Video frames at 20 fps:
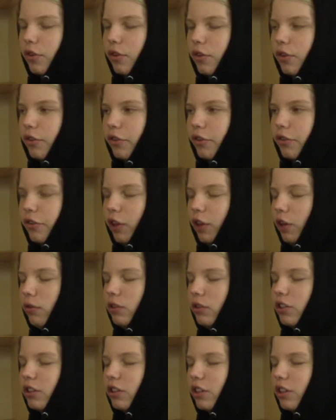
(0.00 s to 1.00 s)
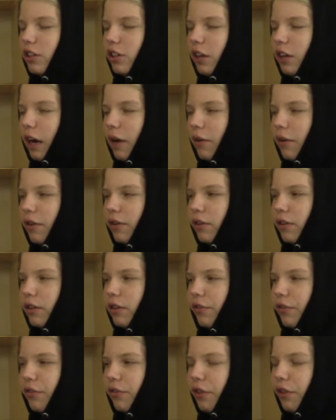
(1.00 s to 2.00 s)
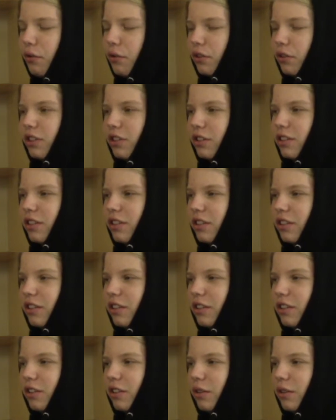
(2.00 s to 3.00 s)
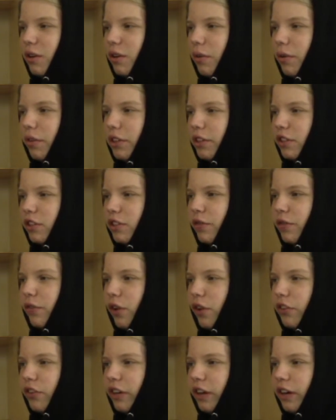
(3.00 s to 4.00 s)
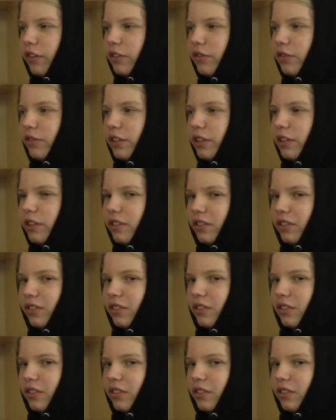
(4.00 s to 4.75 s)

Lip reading: Float? How are they going to float? Won't they just fall down to Venus?